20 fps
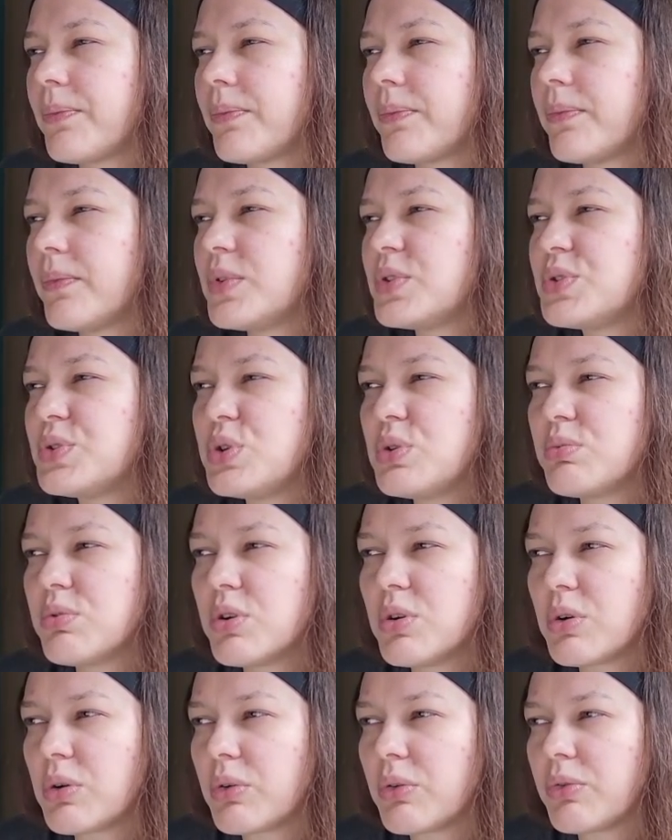
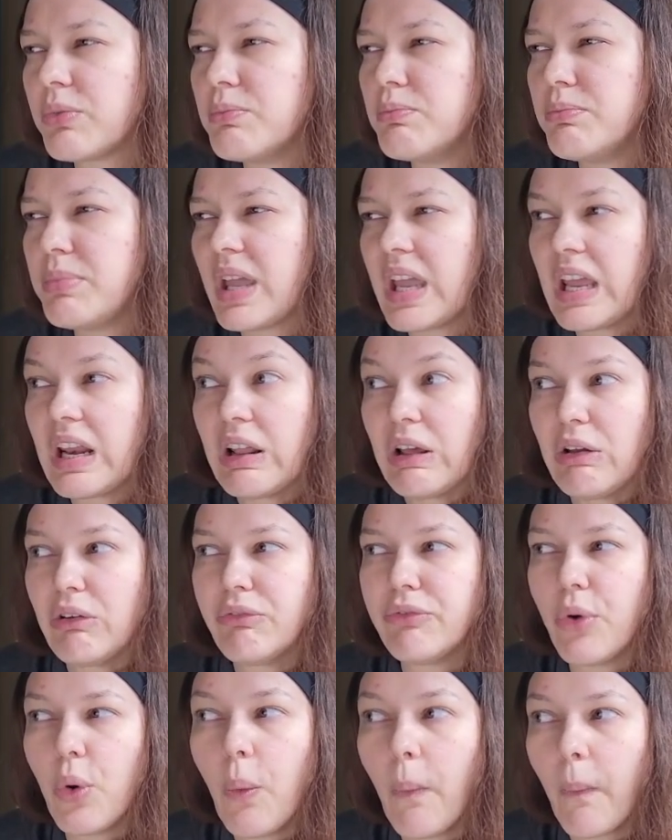super beta
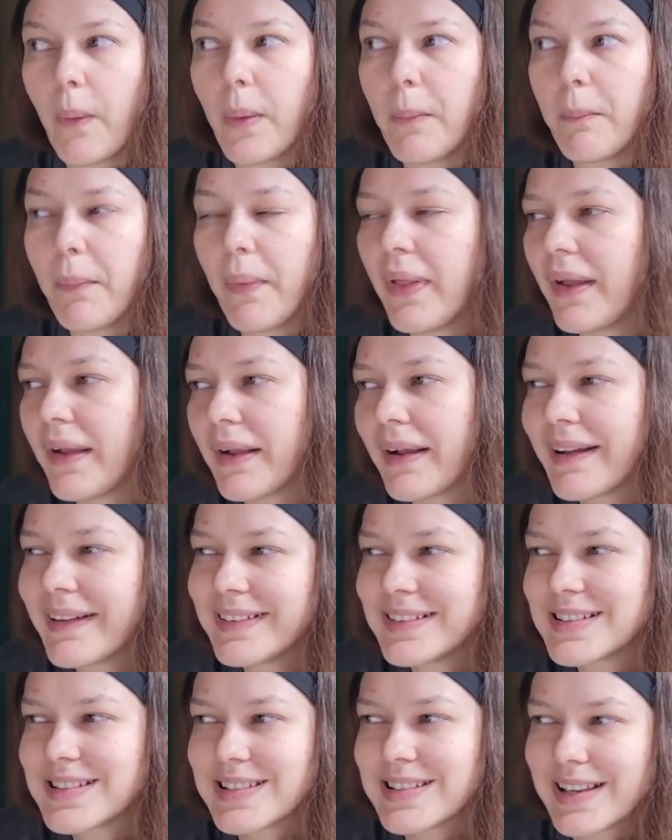form. Like, I just